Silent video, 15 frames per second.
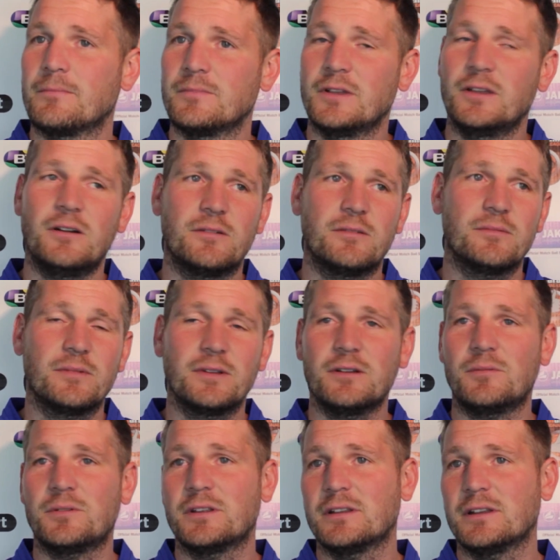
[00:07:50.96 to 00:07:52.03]
we got
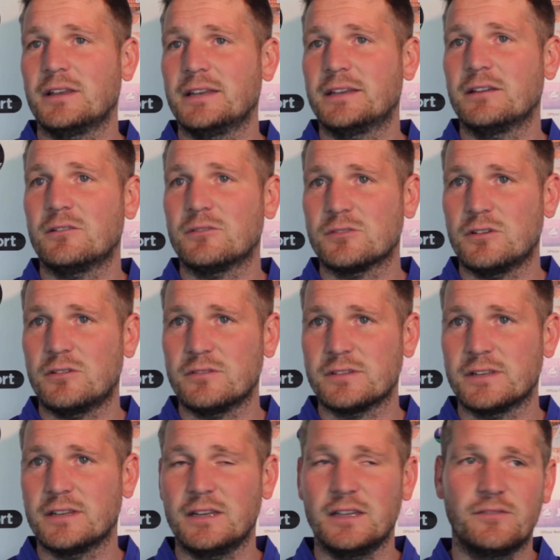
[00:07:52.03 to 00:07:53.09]
one of the leading goal scorers
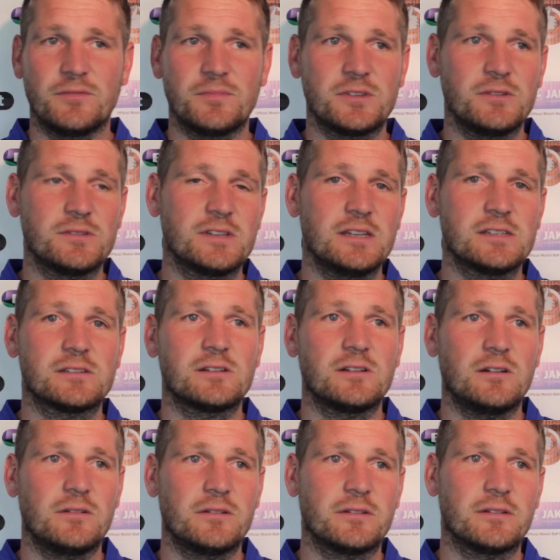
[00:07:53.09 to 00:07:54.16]
in the league from 2 seasons
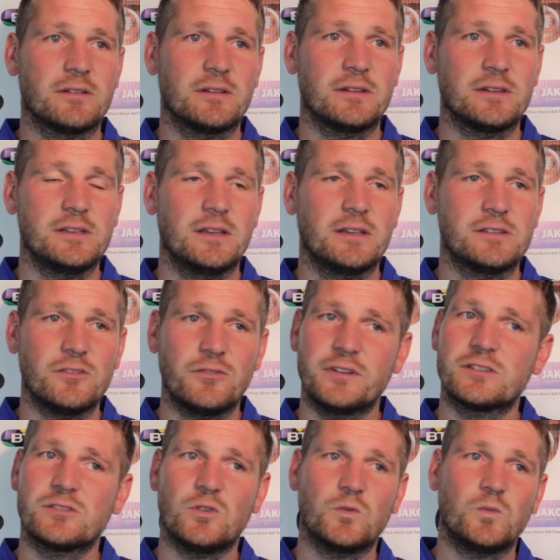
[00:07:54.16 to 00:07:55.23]
ago, and he's already
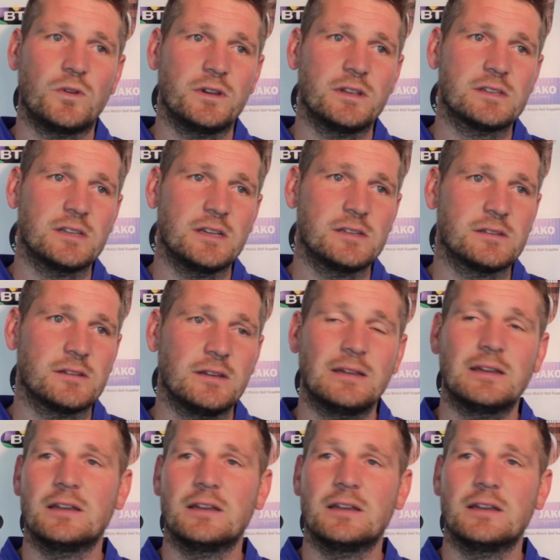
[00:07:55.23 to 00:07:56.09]
scored 1 this season.